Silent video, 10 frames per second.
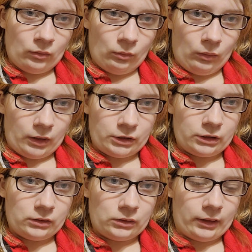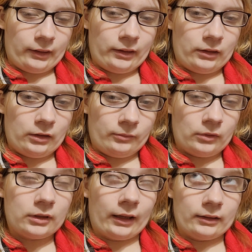watch Dan
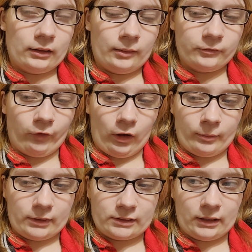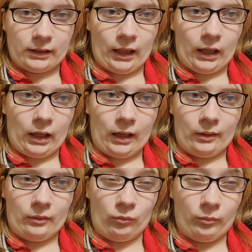Tedium's Vlogmas and
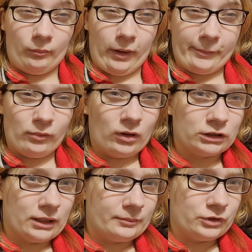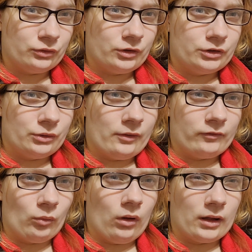then maybe watch an episode or two of
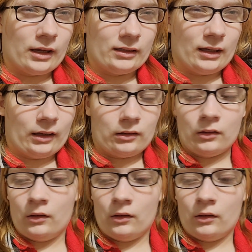The Walking Dead.